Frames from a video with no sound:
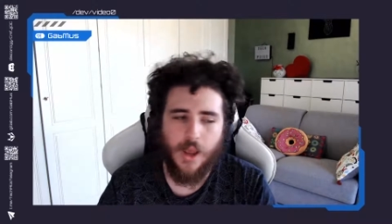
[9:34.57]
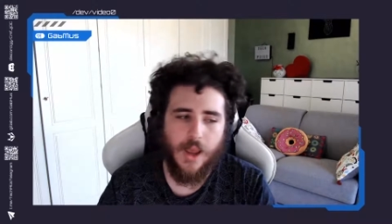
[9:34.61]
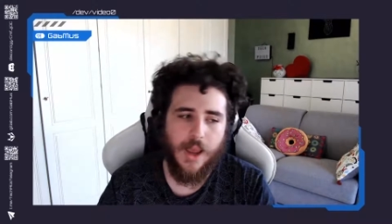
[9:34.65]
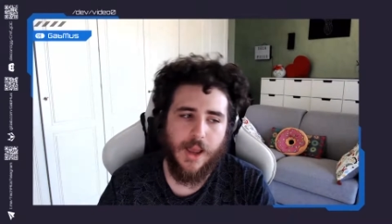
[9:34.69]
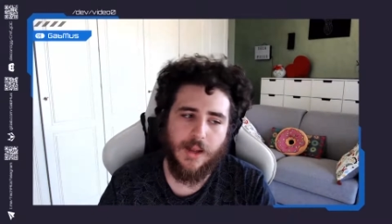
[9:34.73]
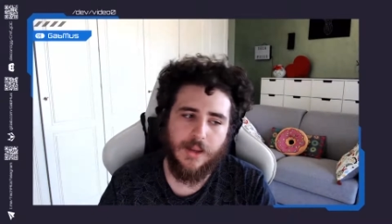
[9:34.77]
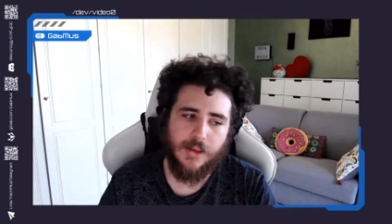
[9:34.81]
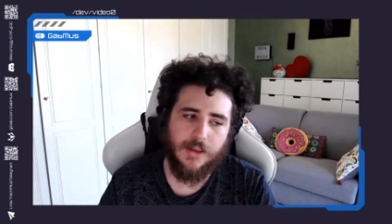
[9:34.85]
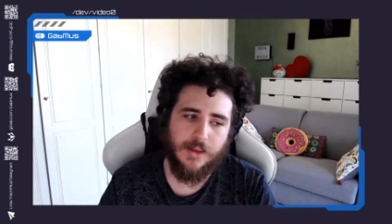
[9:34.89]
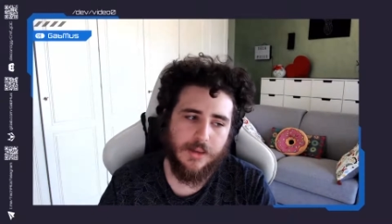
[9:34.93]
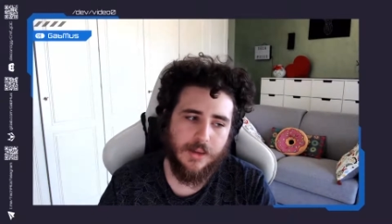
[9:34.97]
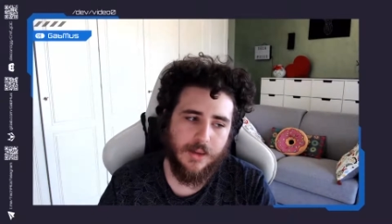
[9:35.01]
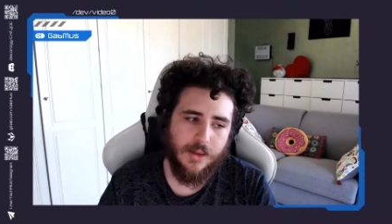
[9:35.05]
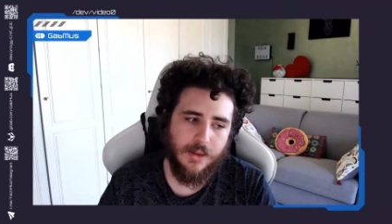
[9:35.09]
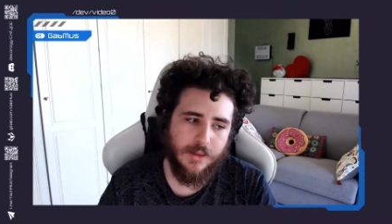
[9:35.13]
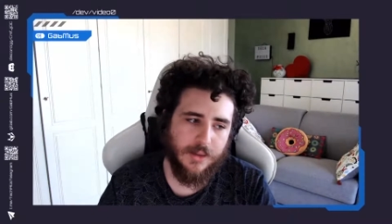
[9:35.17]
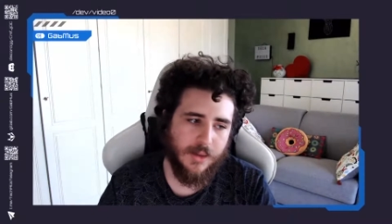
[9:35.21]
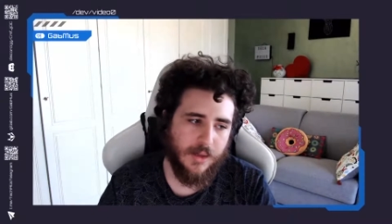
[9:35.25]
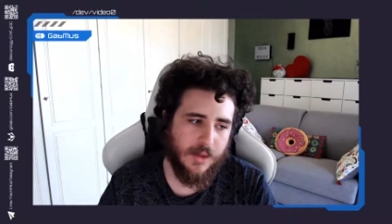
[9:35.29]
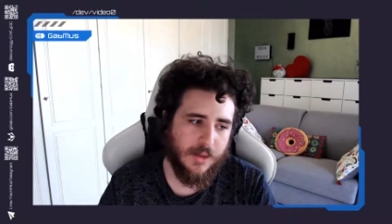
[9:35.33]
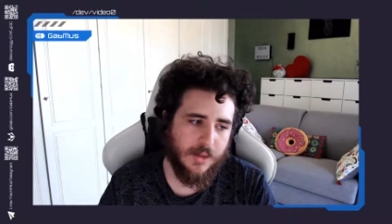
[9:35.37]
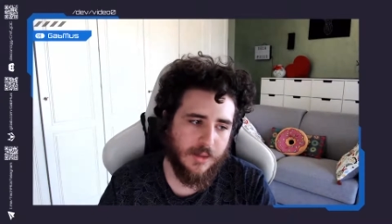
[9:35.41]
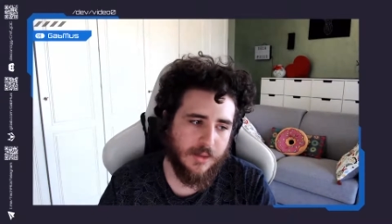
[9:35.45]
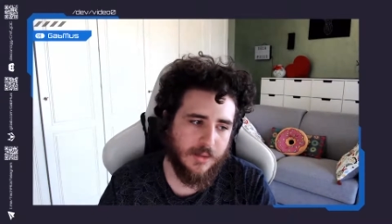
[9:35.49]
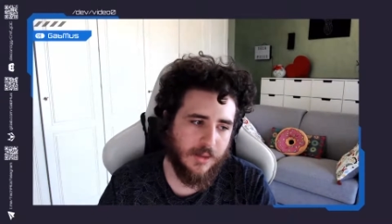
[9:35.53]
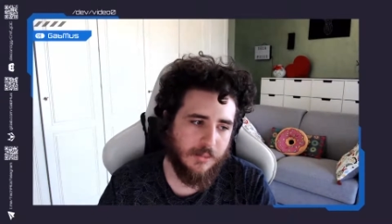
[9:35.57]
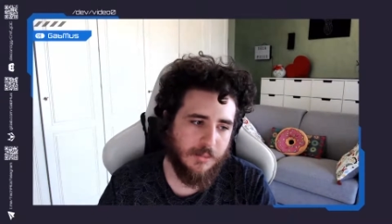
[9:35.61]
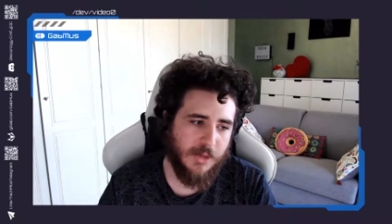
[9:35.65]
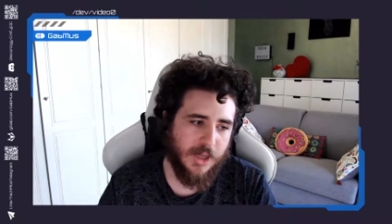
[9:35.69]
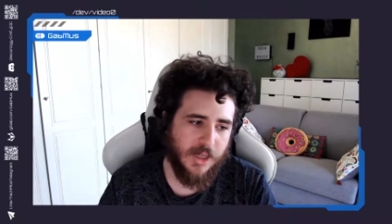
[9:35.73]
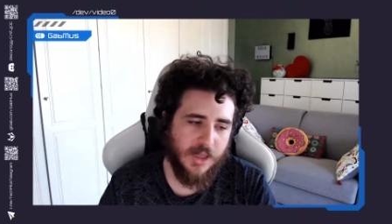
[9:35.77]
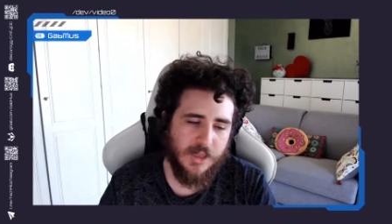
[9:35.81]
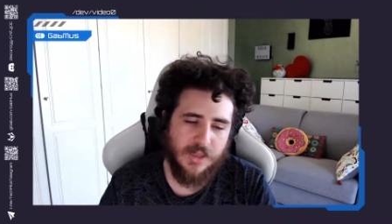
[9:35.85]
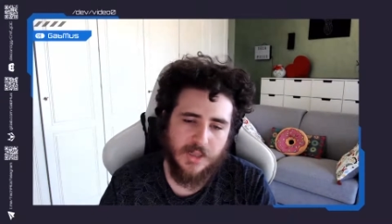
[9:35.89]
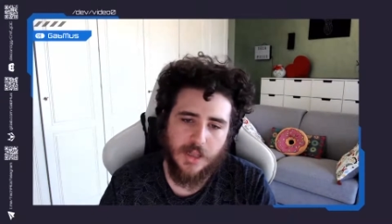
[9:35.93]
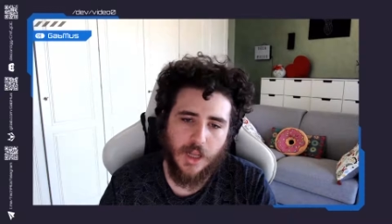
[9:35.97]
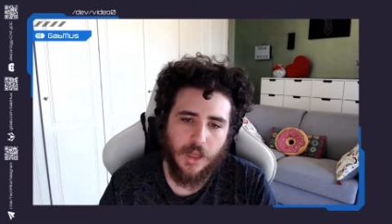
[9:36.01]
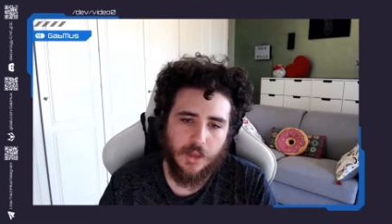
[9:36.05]
And I mean,
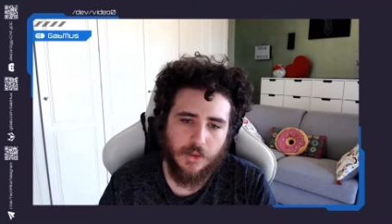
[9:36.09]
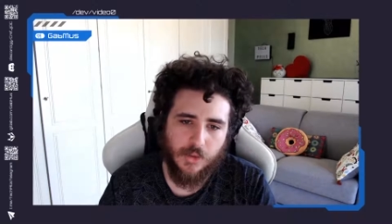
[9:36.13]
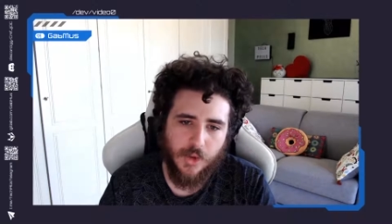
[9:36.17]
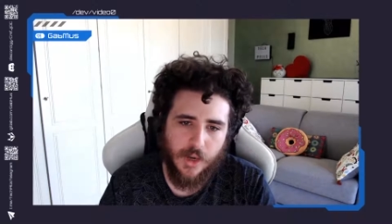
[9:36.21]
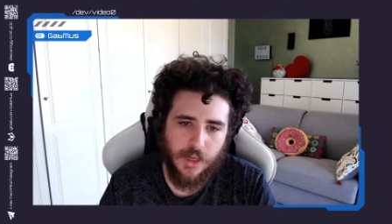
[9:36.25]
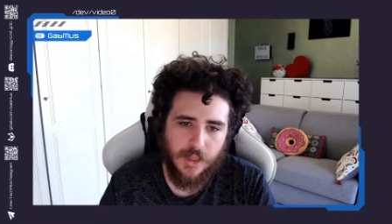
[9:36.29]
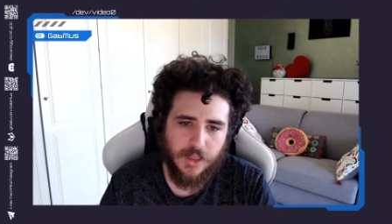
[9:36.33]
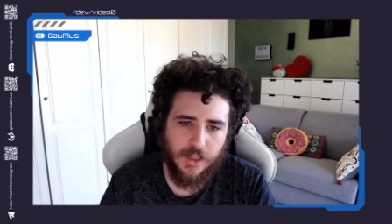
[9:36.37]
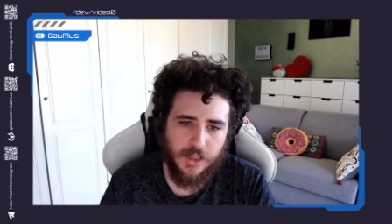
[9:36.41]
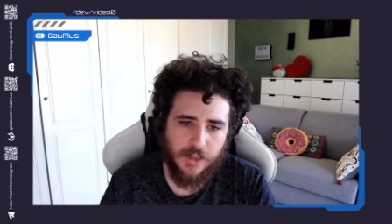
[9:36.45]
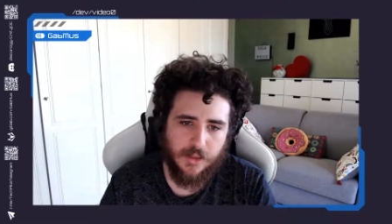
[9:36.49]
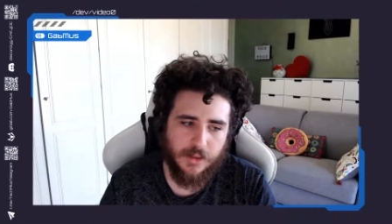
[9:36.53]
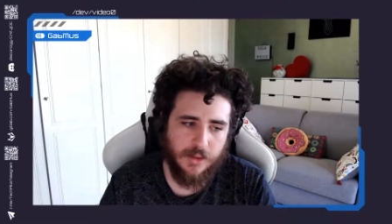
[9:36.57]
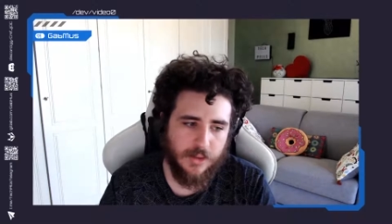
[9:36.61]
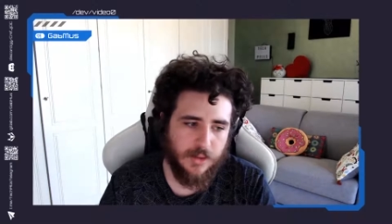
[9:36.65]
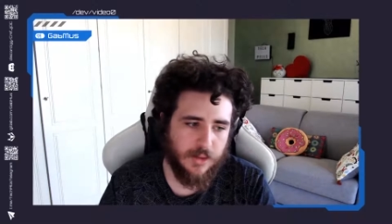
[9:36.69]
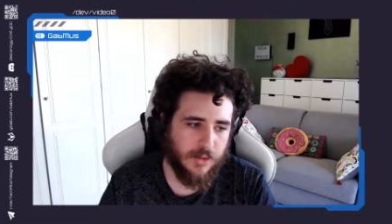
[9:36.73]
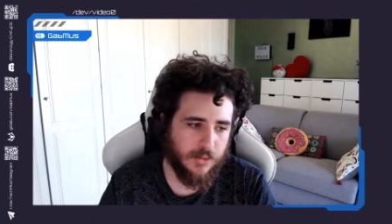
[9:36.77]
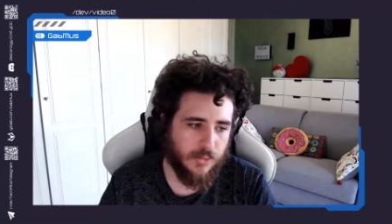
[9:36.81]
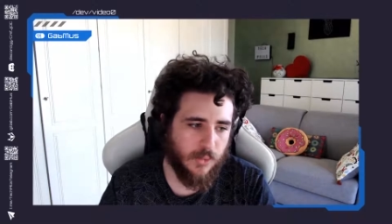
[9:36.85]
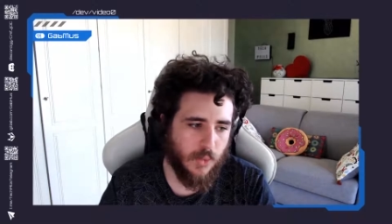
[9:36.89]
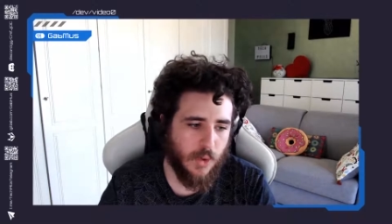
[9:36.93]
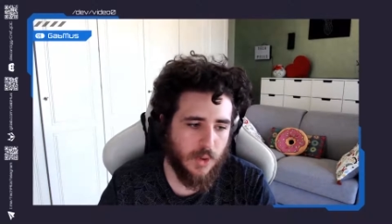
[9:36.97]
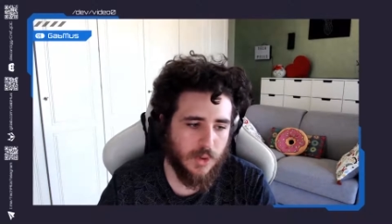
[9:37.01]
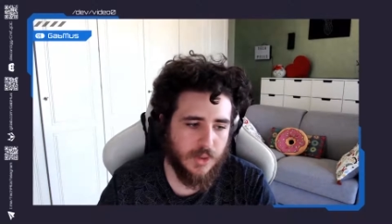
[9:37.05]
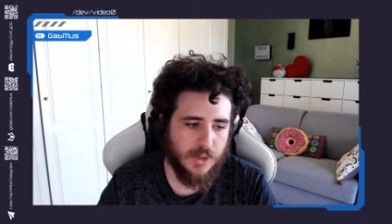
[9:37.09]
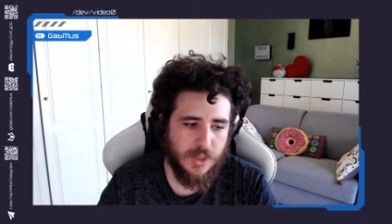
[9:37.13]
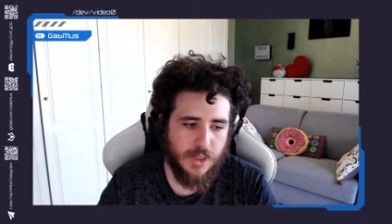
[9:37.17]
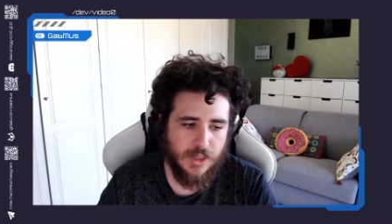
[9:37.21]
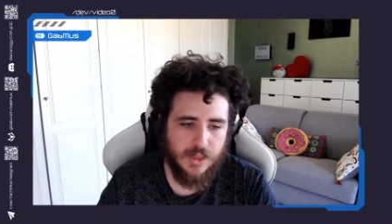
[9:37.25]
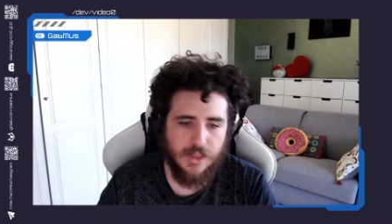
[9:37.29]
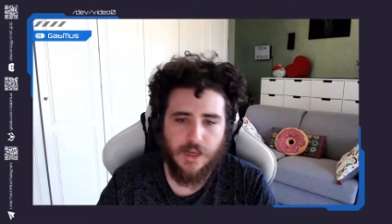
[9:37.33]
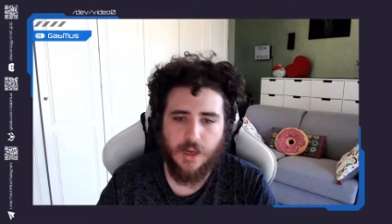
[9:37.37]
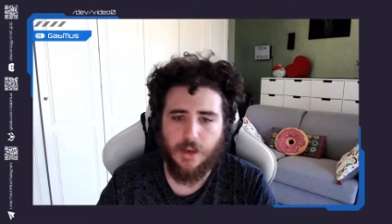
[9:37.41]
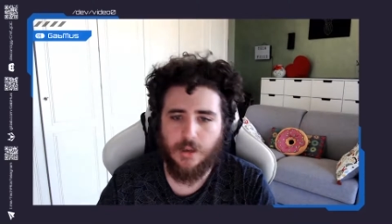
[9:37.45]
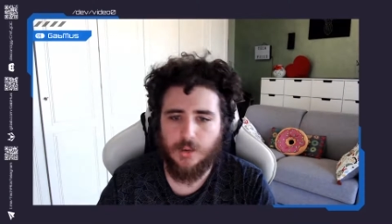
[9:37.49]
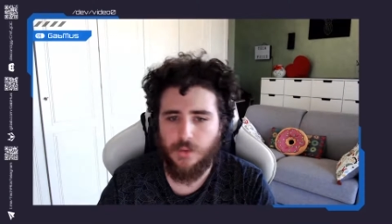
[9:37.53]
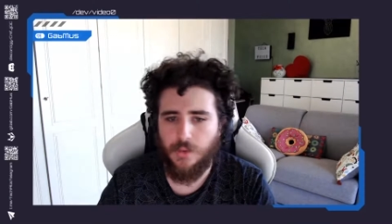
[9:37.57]
it's not great that there was this
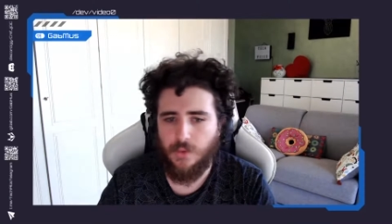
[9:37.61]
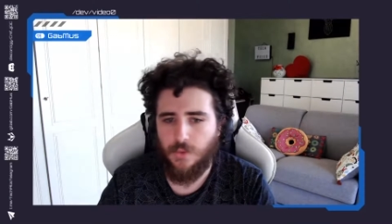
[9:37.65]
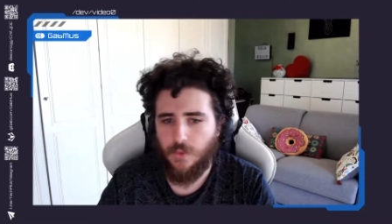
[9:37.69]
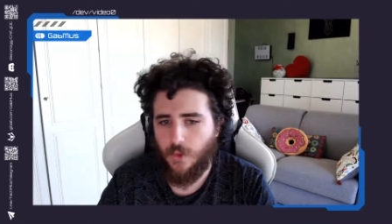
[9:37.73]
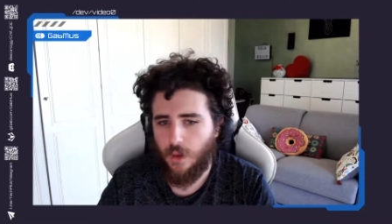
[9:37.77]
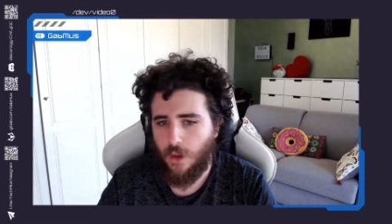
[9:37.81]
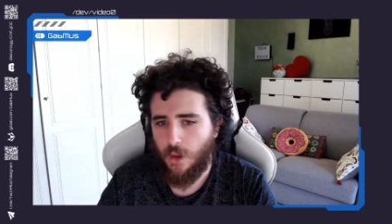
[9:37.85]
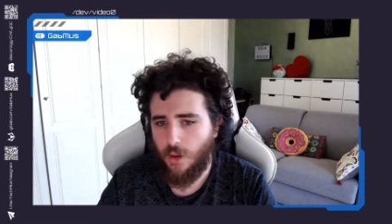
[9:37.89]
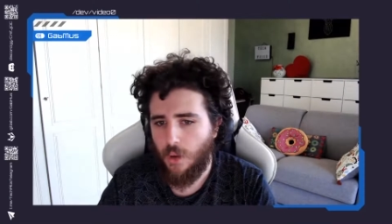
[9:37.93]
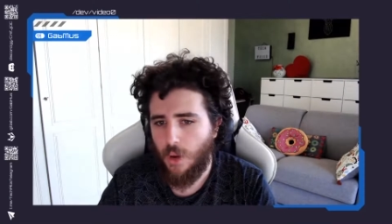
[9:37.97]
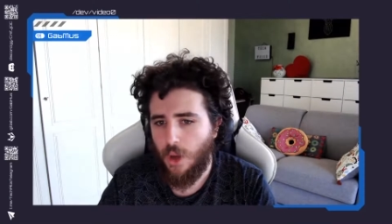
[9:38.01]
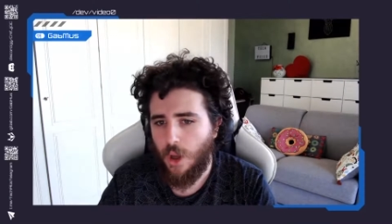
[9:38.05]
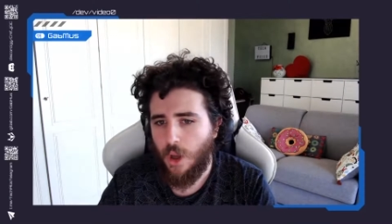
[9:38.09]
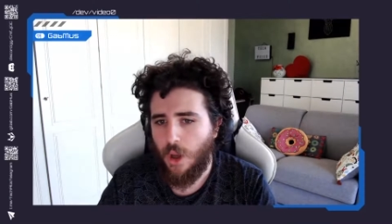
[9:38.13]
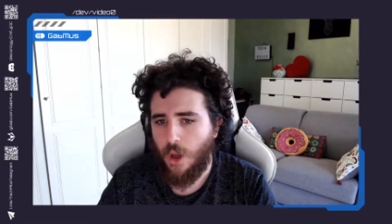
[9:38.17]
hardware flaw